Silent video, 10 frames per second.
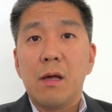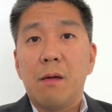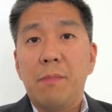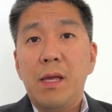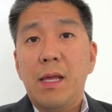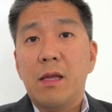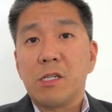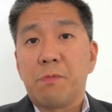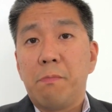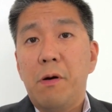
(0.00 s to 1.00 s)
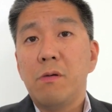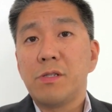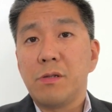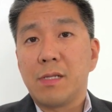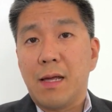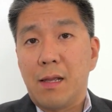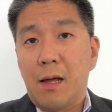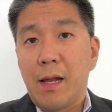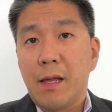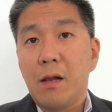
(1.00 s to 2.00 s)
a mediator's proposal
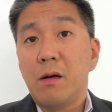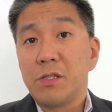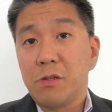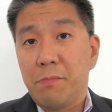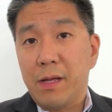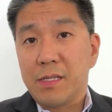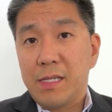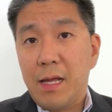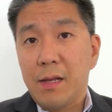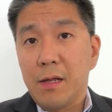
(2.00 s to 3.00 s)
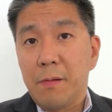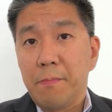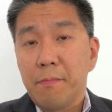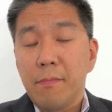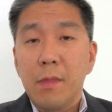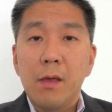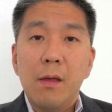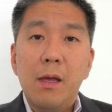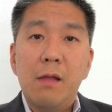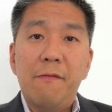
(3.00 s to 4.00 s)
deadline can also be extended. In